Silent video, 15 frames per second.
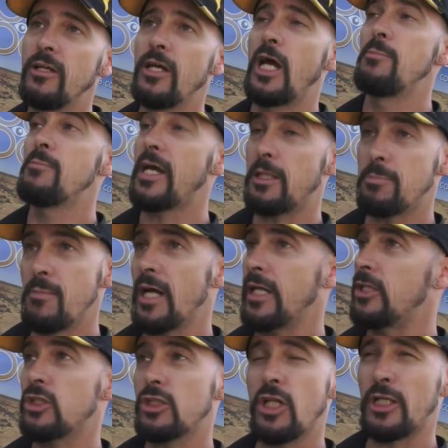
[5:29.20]
and make
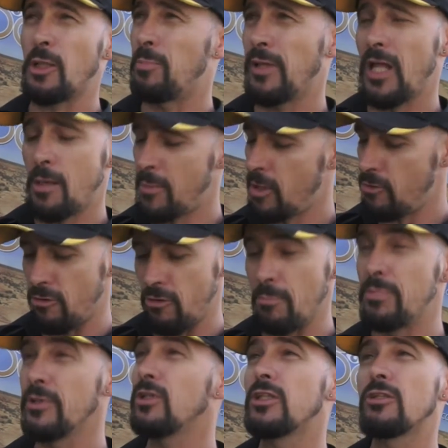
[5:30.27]
money. Just like a plumber or a
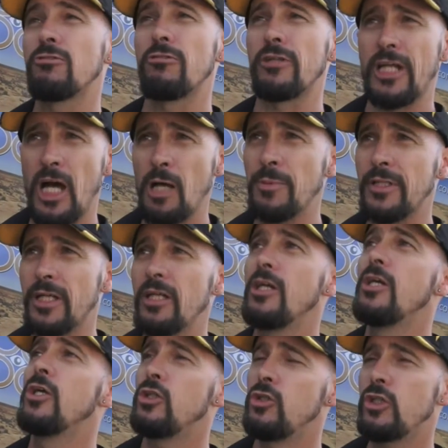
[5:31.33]
builder or a carpenter,
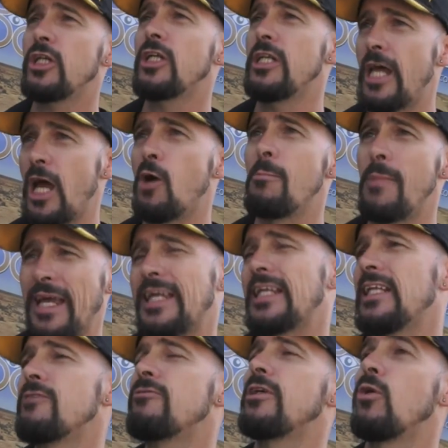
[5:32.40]
you can now make a
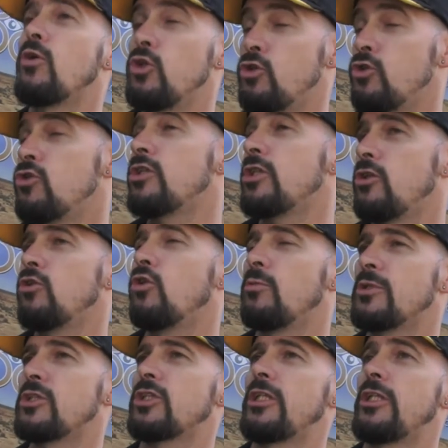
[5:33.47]
living using your
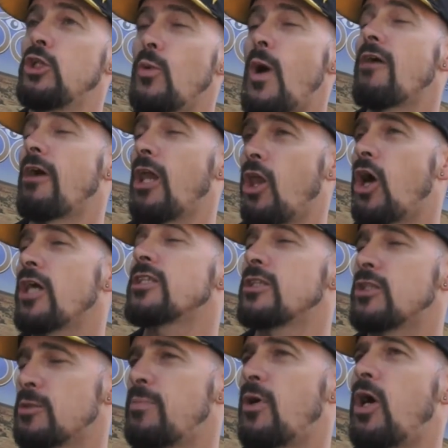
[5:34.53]
machine. You are a
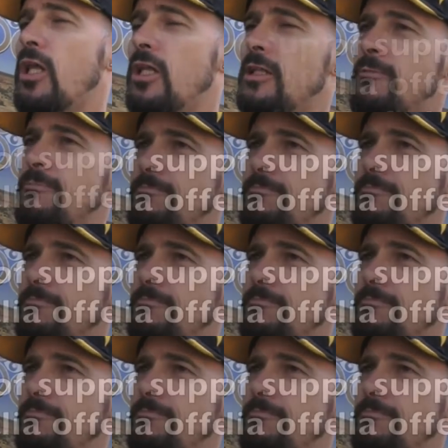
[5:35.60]
licensed pilot.